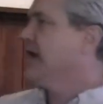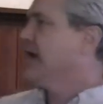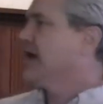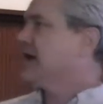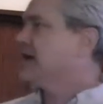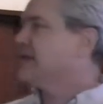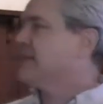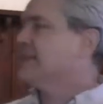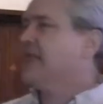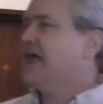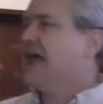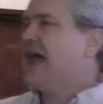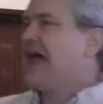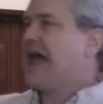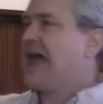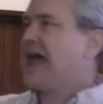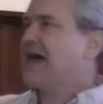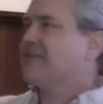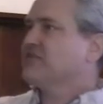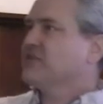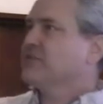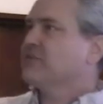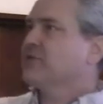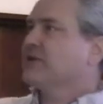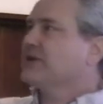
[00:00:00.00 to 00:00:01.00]
And
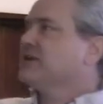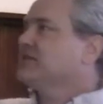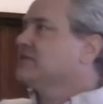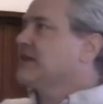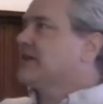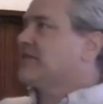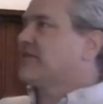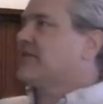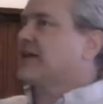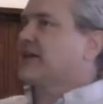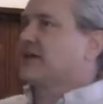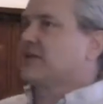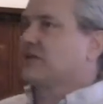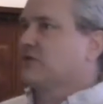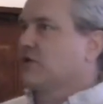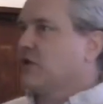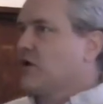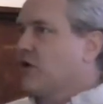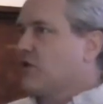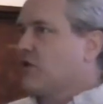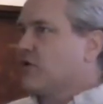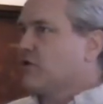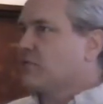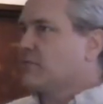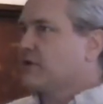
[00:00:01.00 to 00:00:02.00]
everybody let that
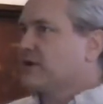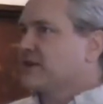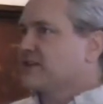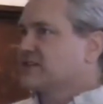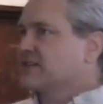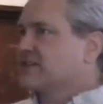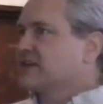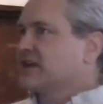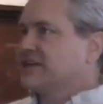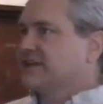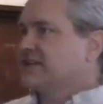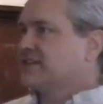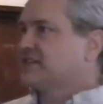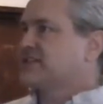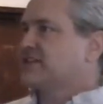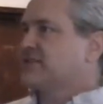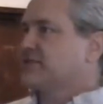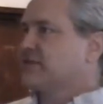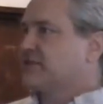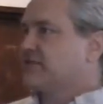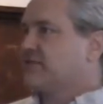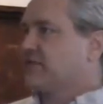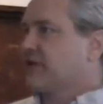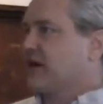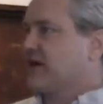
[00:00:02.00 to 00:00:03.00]
alone, because in nineteen
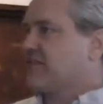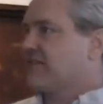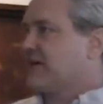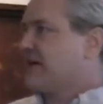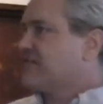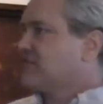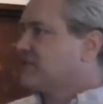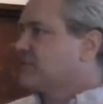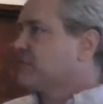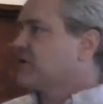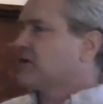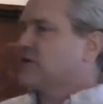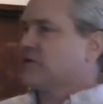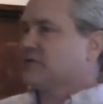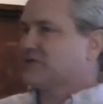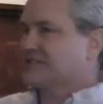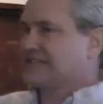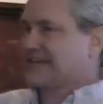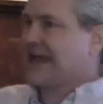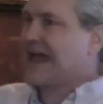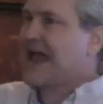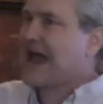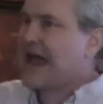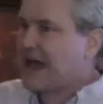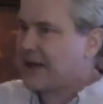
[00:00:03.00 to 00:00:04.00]
seventy-five, everybody was
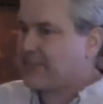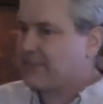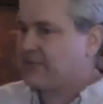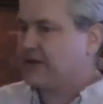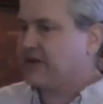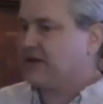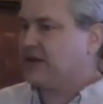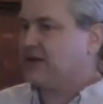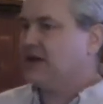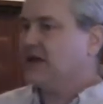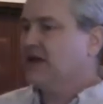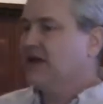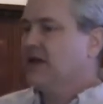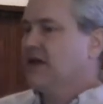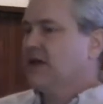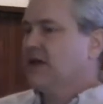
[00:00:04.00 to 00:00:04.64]
happy